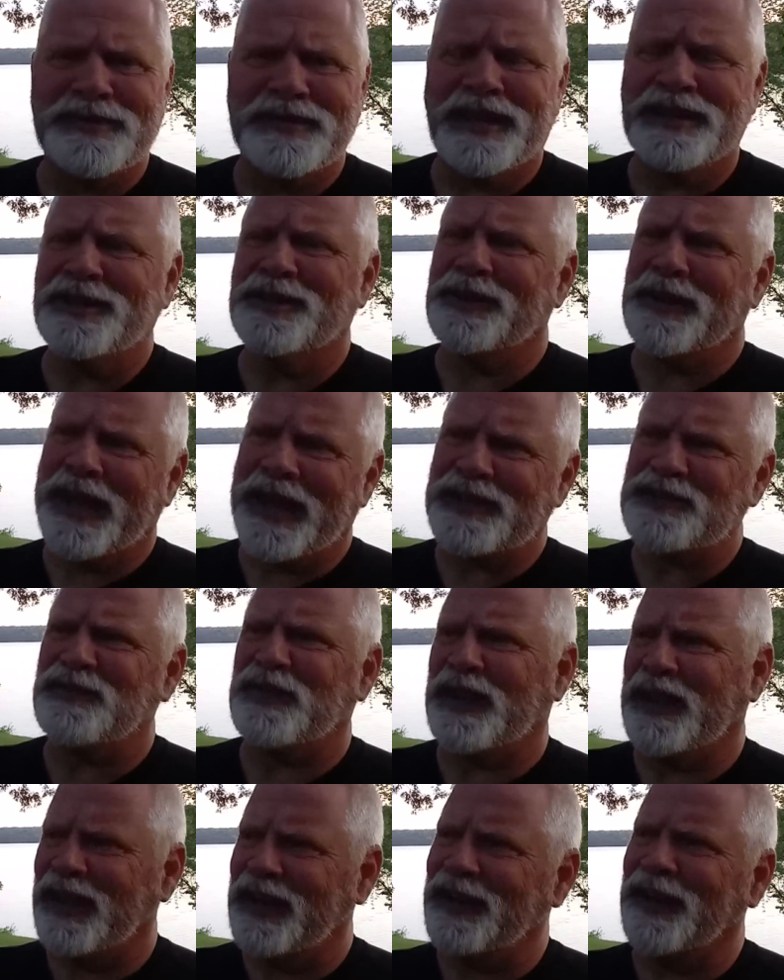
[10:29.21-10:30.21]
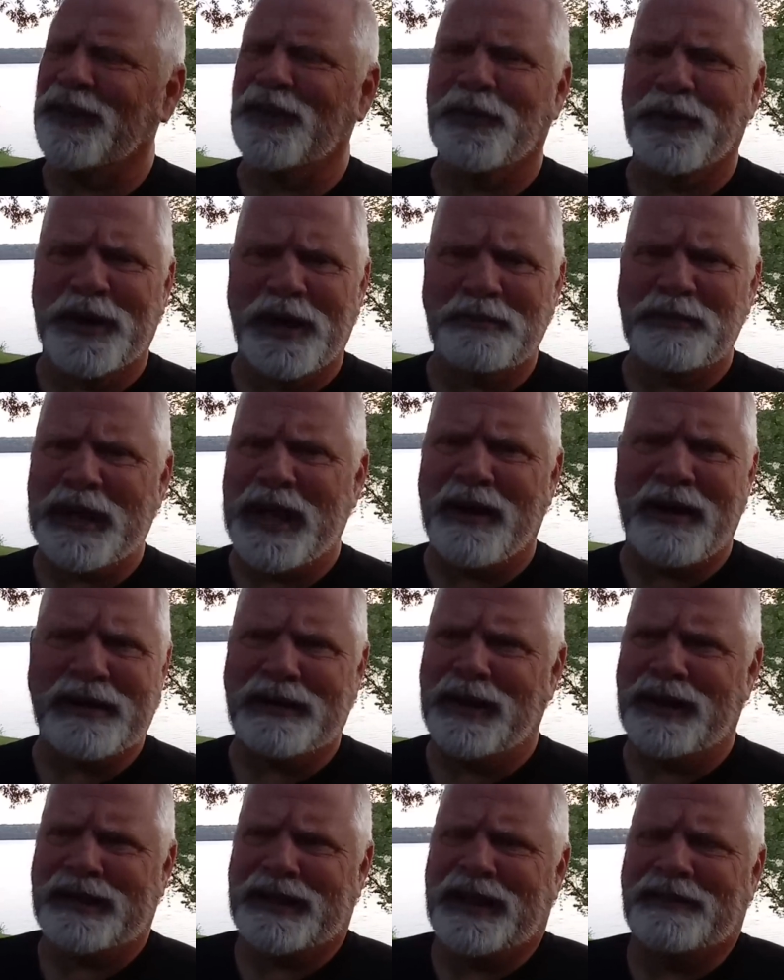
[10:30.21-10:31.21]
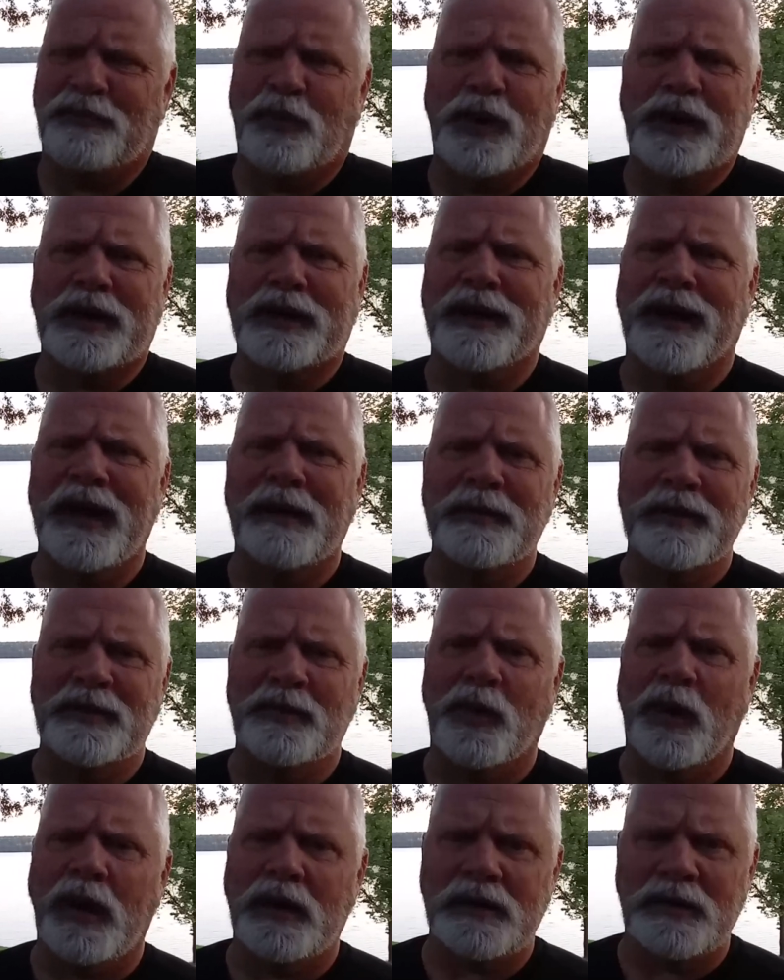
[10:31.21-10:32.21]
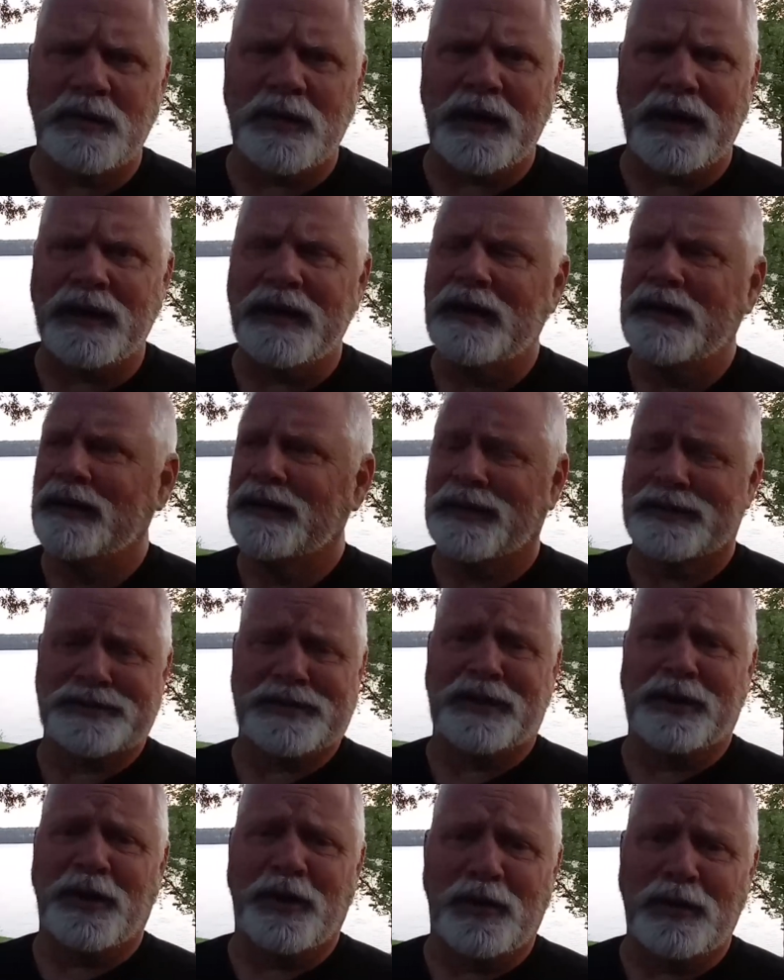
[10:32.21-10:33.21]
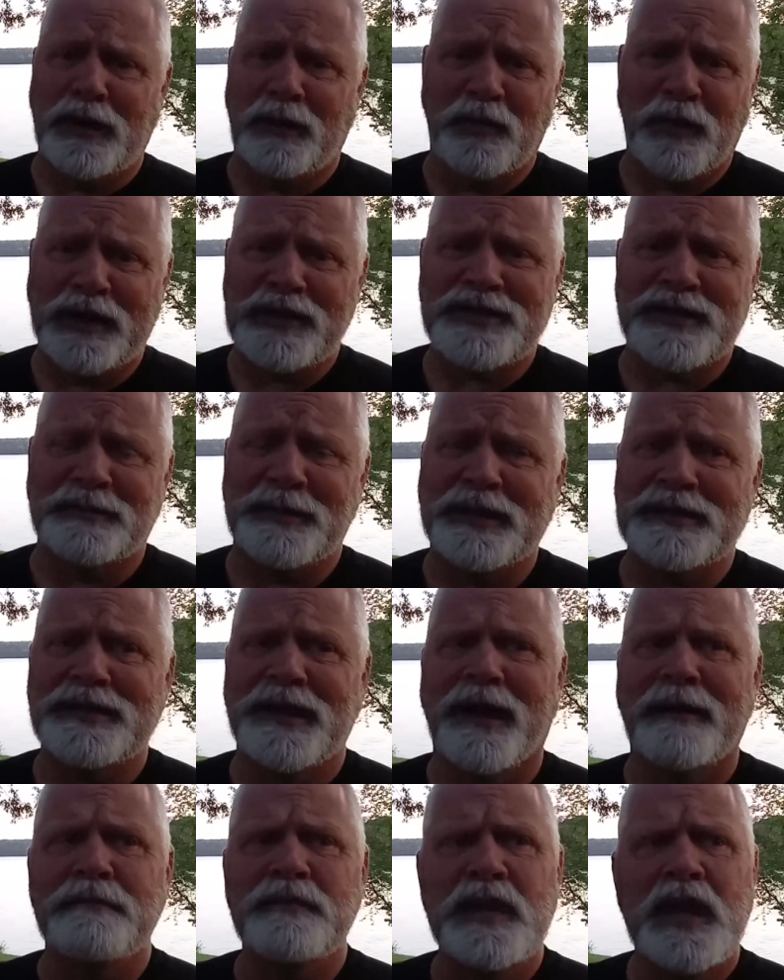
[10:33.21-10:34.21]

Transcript: Not their last video. I got another one up now. I gave one comment and walked away because I know I'm wasting my time.